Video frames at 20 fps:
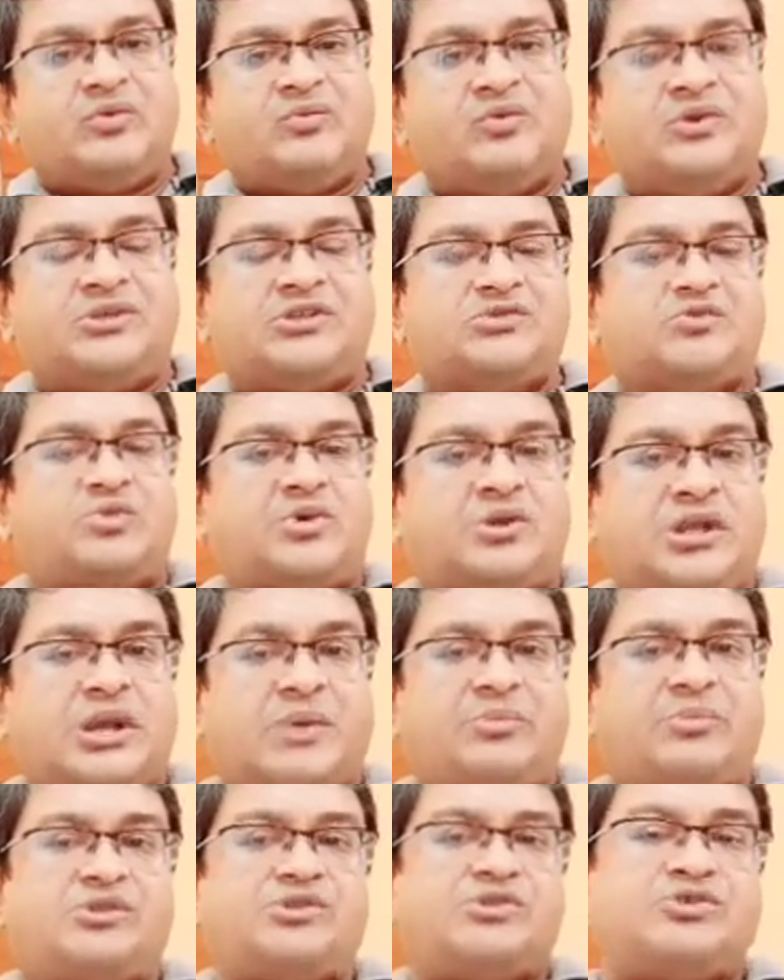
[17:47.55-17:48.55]
which is what
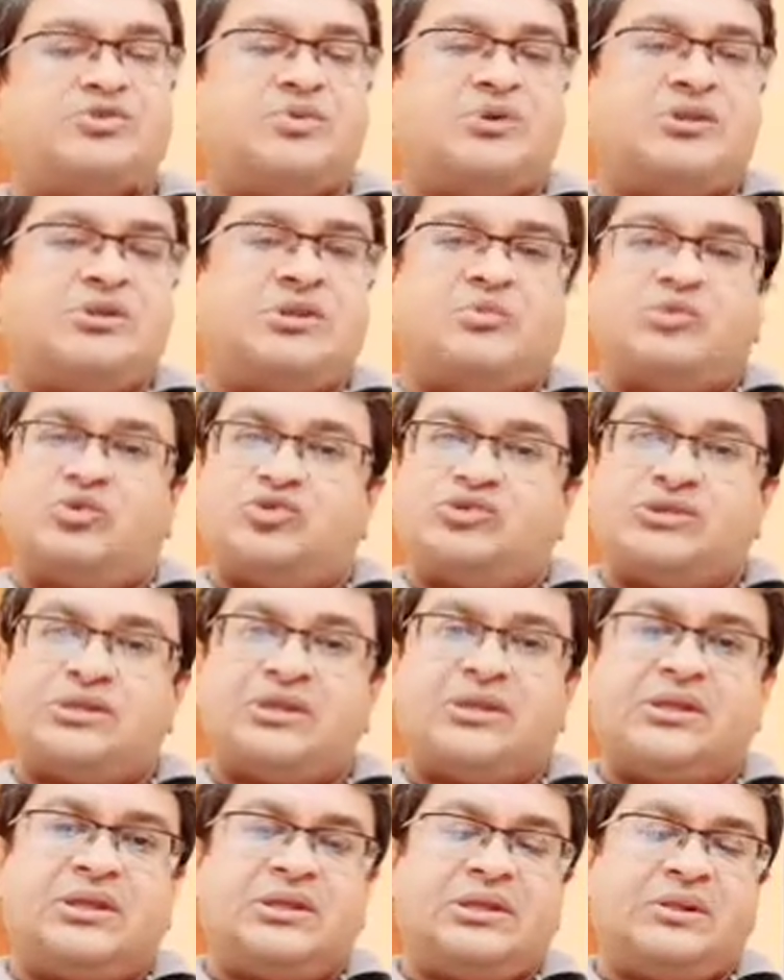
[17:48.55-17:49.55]
happens to it
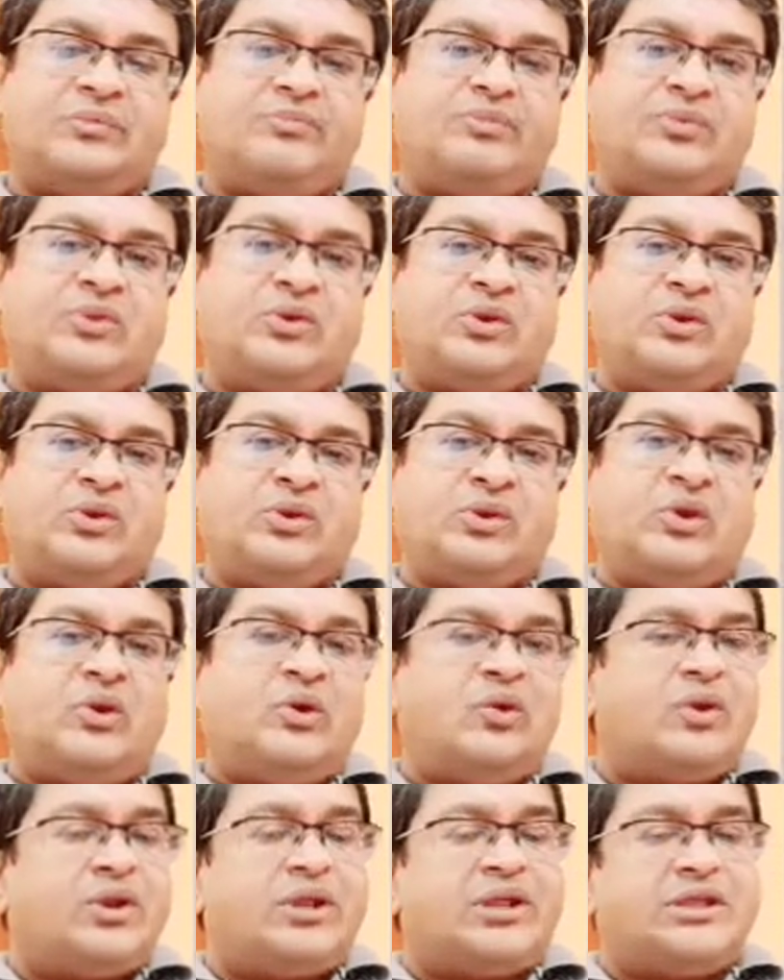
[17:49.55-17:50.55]
emotionally,
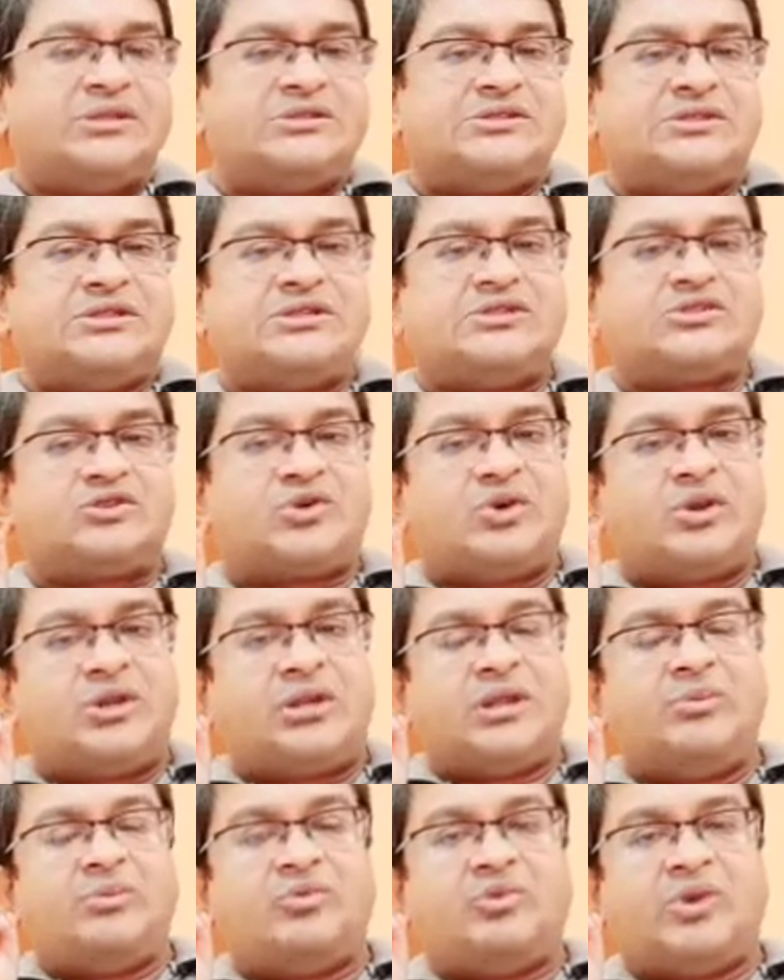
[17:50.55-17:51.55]
or else it is
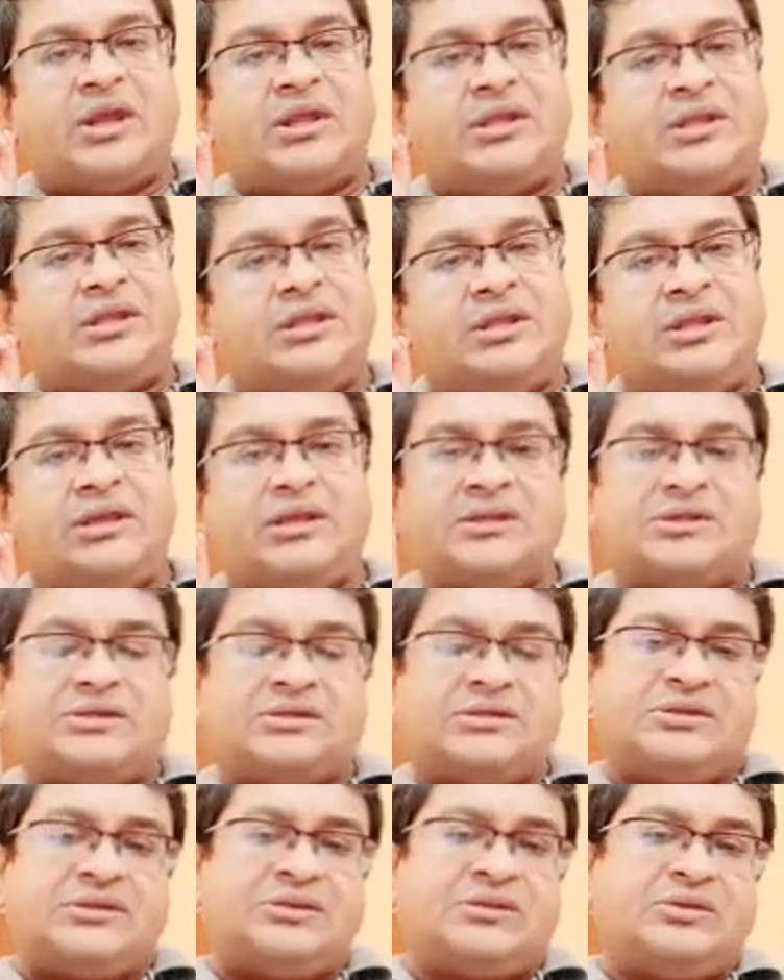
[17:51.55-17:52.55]
condemned to
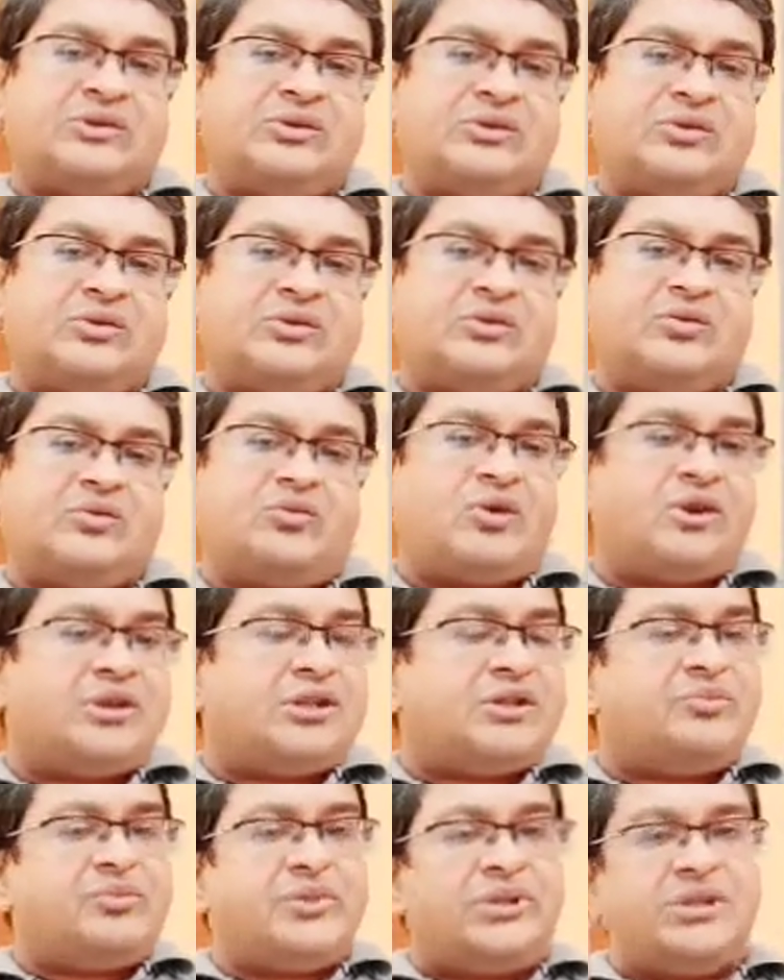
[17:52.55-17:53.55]
annihilate what
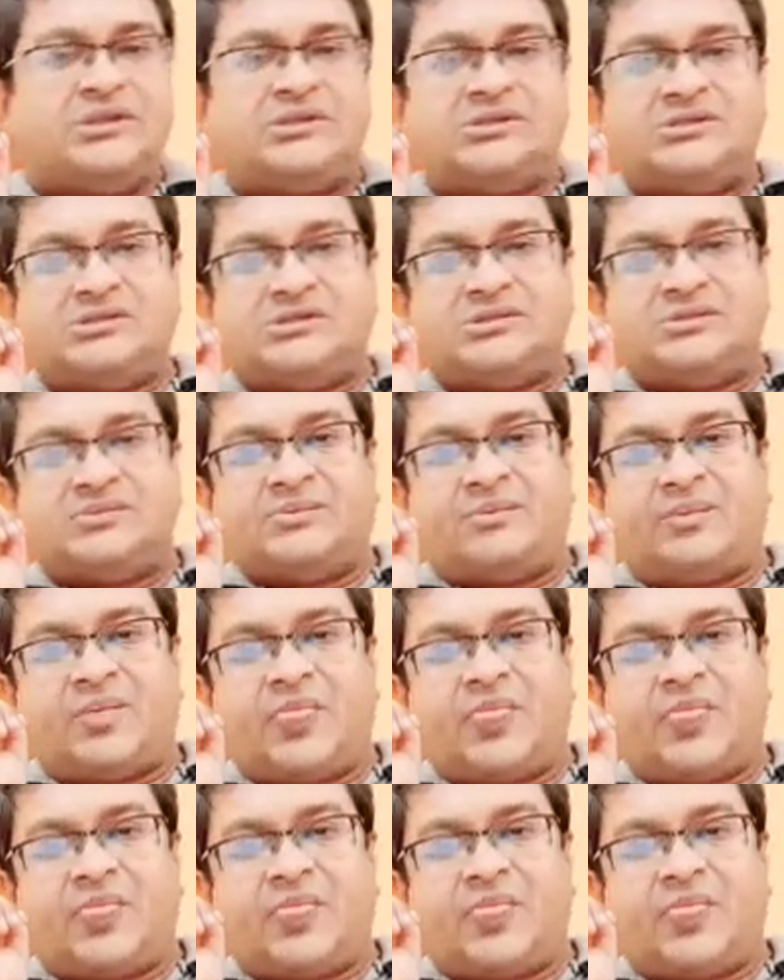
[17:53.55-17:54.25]
it needs.